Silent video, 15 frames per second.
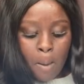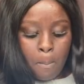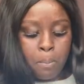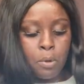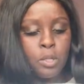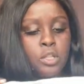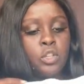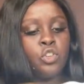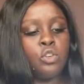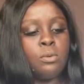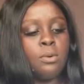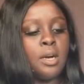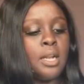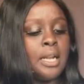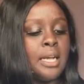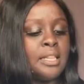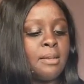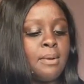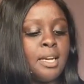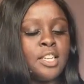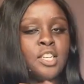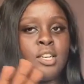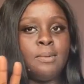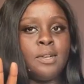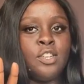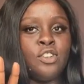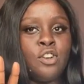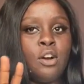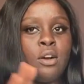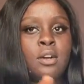But do you know what, lads? I'm actually a bit
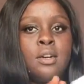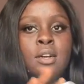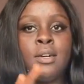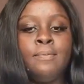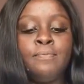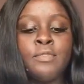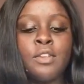shook.